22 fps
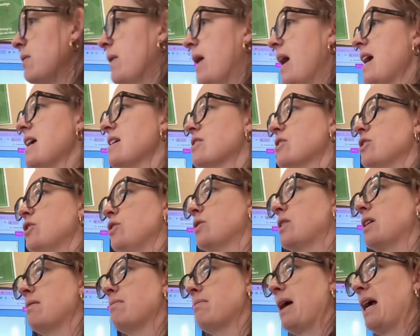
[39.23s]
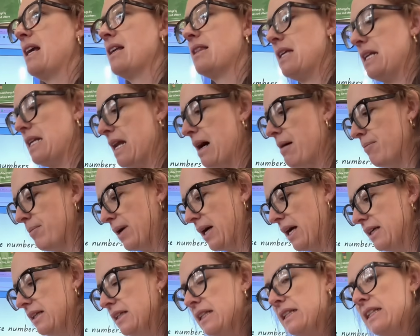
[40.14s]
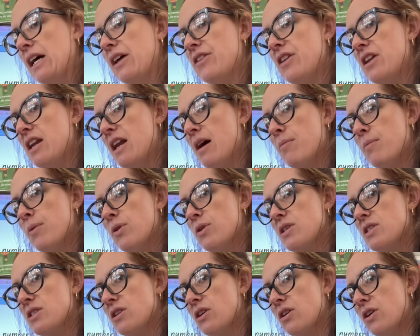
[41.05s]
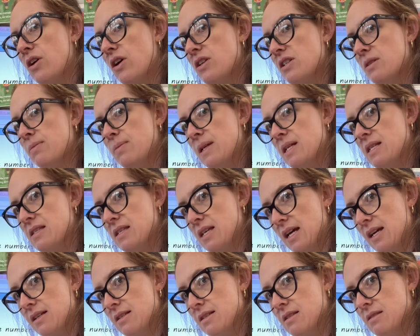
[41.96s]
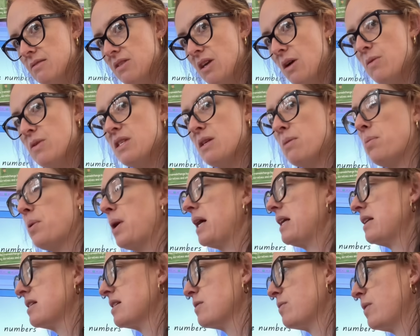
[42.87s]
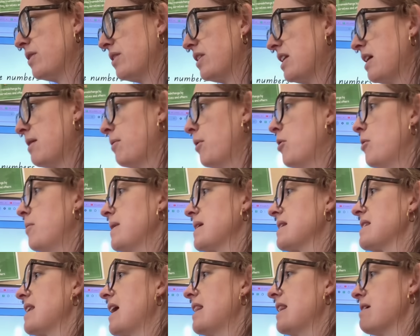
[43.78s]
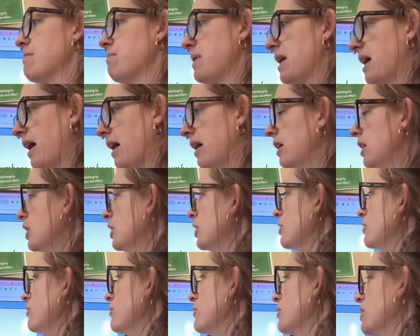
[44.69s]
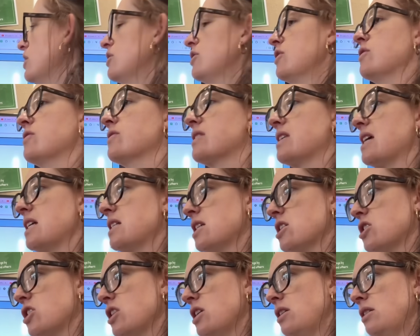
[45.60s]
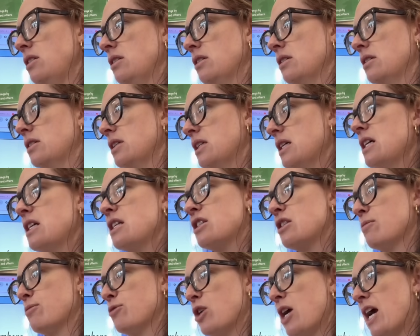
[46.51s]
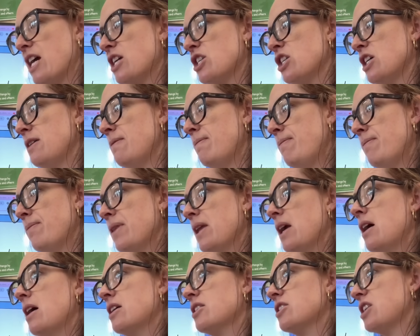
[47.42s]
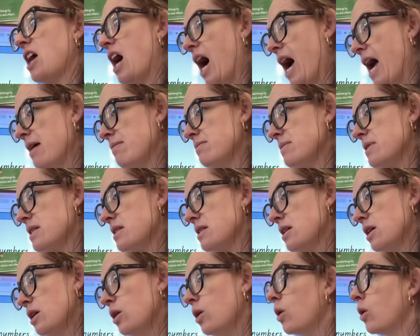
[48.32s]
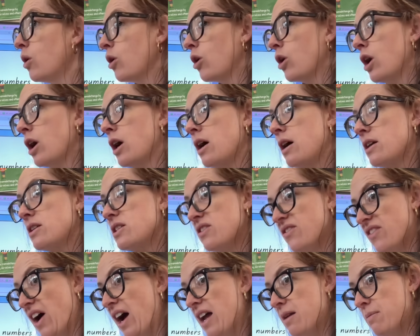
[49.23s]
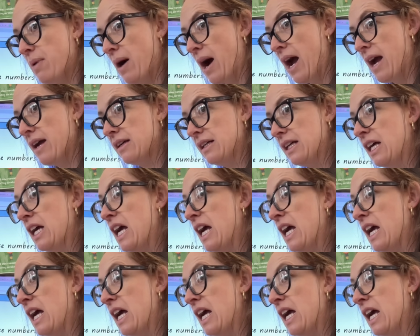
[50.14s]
ways you can make the number. Now the number is not going to be six. That was a practice one. The number will be slightly bigger. You can use addition, subtraction, times, or divided by.